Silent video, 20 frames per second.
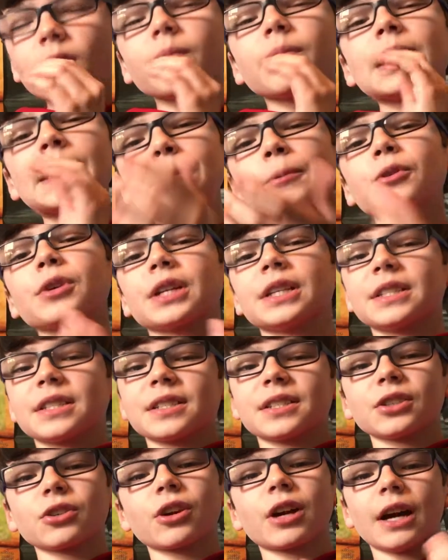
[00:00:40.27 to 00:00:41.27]
people can
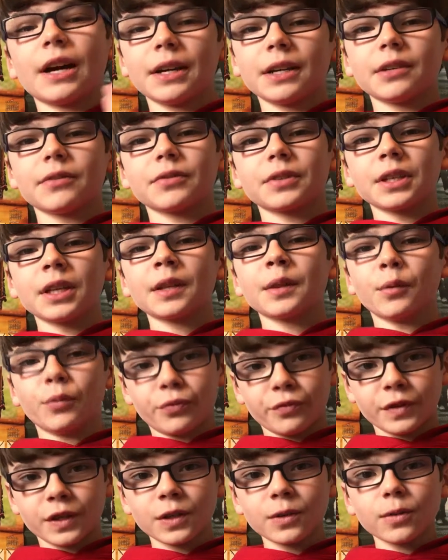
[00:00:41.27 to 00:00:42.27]
still kind of get the
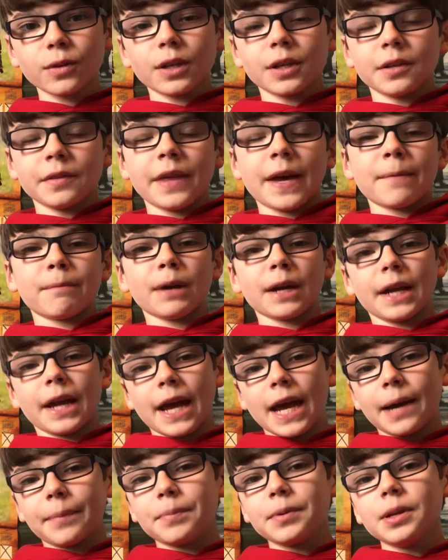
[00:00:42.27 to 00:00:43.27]
feel that might
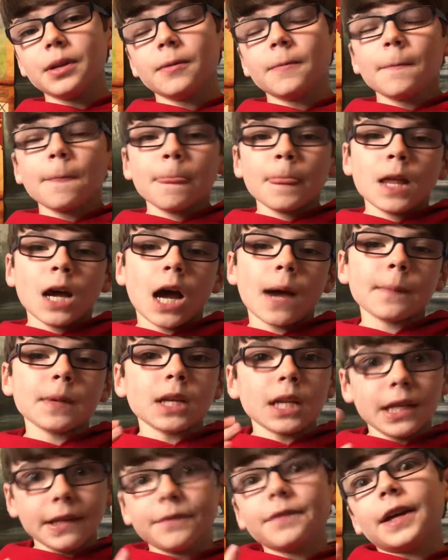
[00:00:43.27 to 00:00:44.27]
happen. I
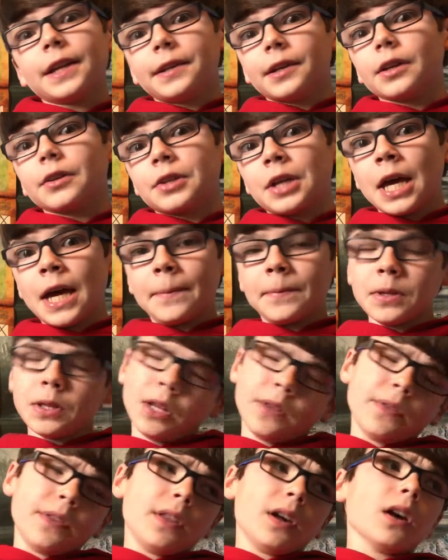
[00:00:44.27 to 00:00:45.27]
mean, if that does happen,
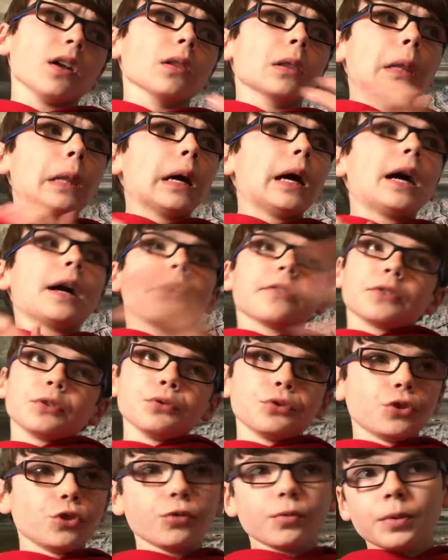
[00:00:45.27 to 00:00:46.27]
then a lot of
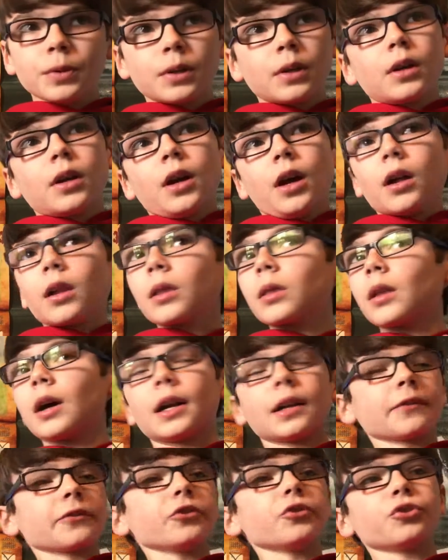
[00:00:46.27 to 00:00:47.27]
YouTube, a
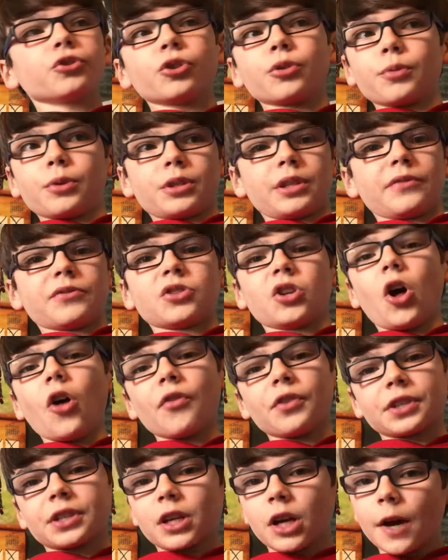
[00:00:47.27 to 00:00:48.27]
lot of YouTubers have saw
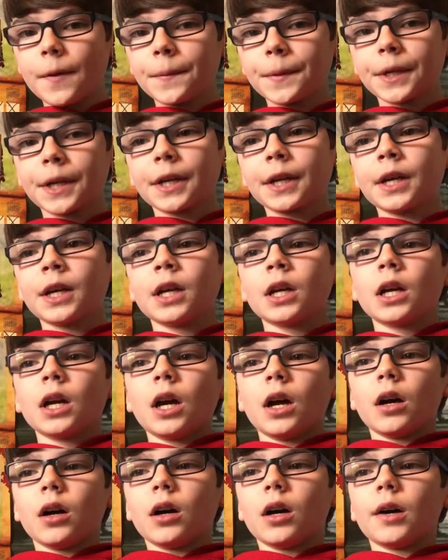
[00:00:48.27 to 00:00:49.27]
this coming.
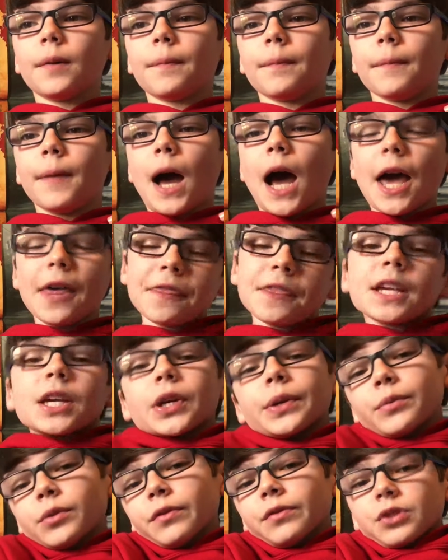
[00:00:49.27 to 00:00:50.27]
Um, I think
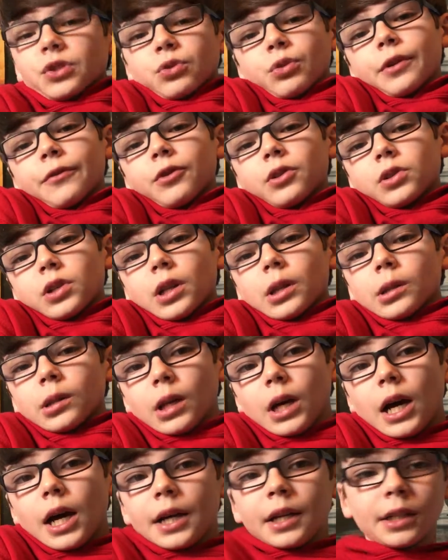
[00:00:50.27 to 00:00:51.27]
it moved the story forward a
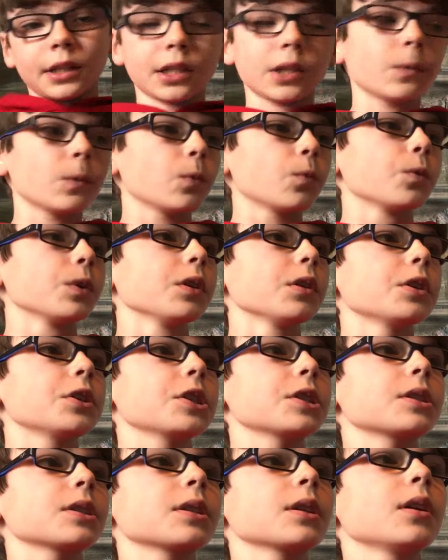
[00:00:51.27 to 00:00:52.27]
lot, and I think we really
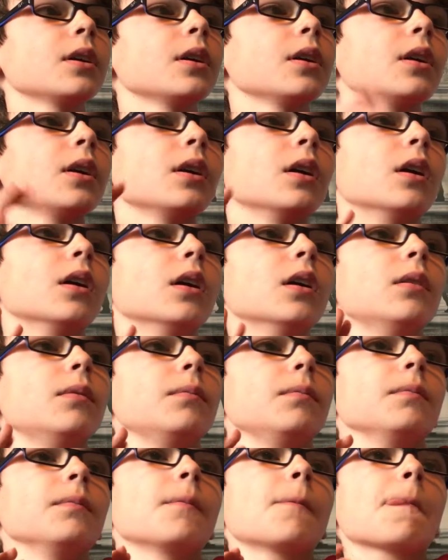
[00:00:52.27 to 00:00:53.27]
just,
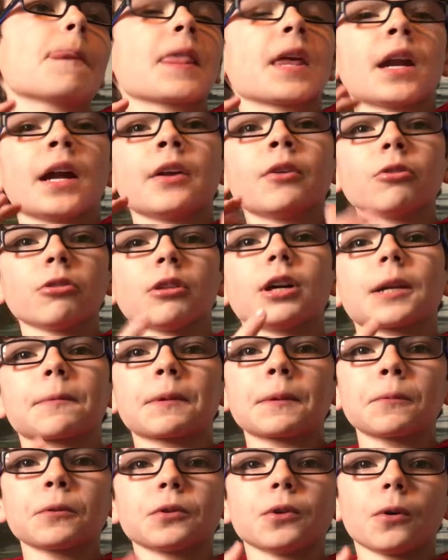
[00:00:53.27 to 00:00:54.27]
um, and I know a lot of
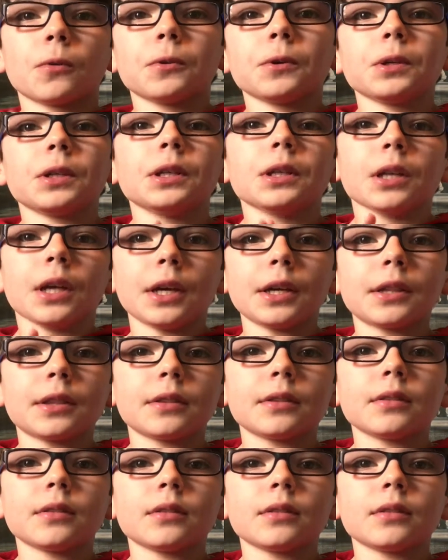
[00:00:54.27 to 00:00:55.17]
people don't really like,